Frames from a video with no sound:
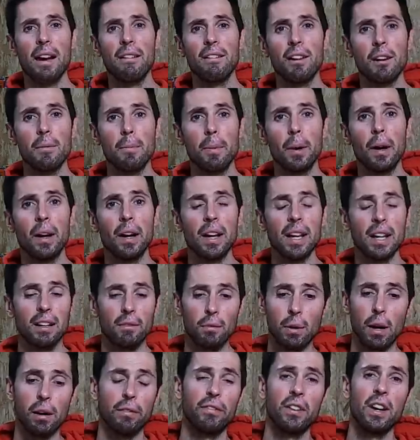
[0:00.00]
aero
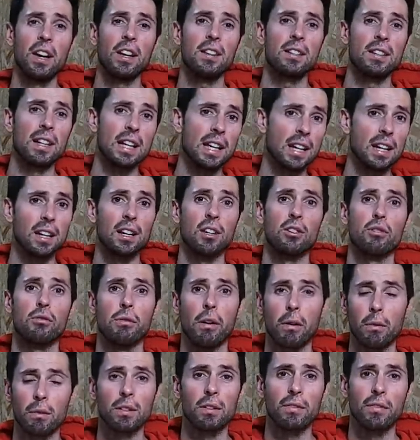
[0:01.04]
bike, well, firstly, you're going to
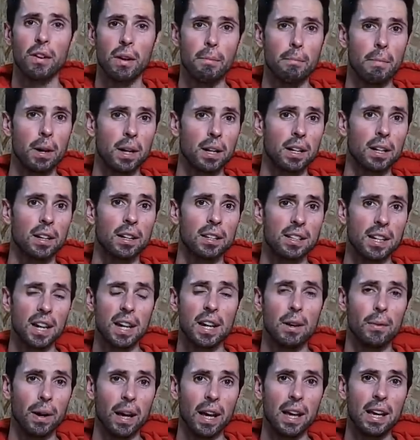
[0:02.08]
struggle to fit mud guards
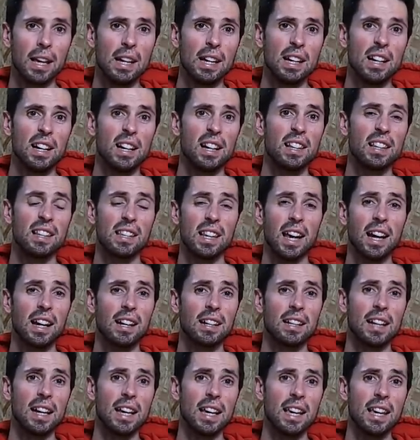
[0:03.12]
anyway, and
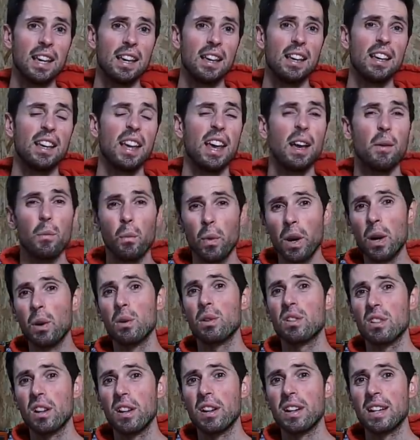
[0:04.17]
secondly, it
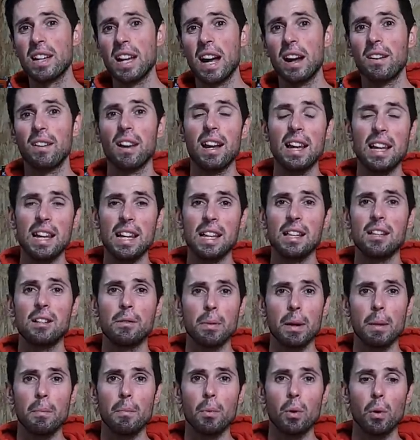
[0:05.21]
will slow you down a
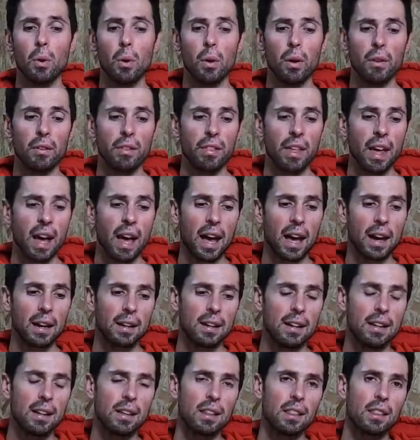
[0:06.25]
little bit more
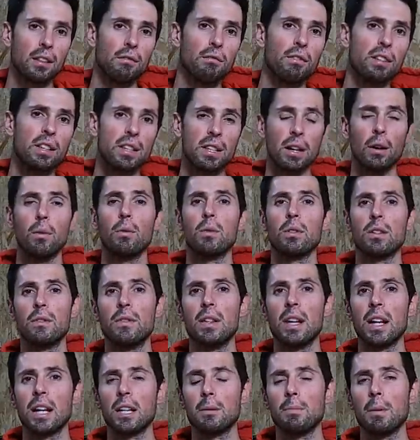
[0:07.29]
than the results
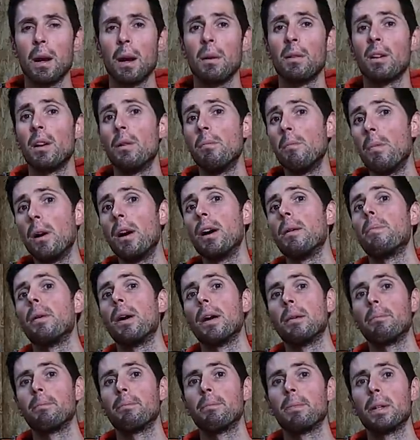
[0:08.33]
of the experiment on my
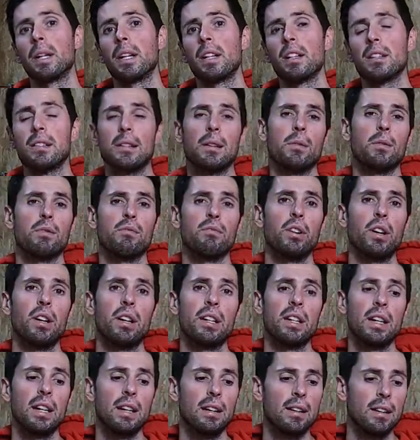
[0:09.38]
bike because I was
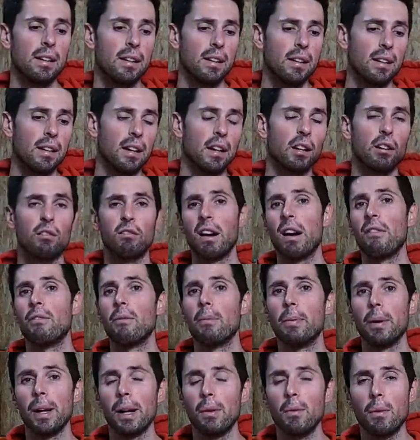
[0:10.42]
riding a
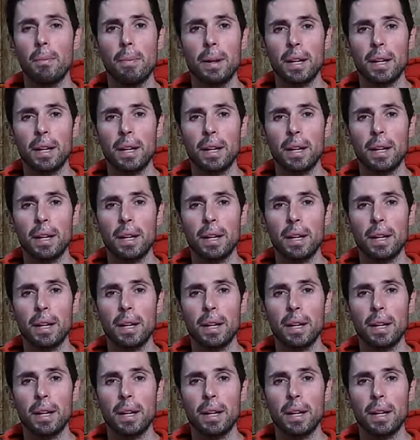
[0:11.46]
gravel bike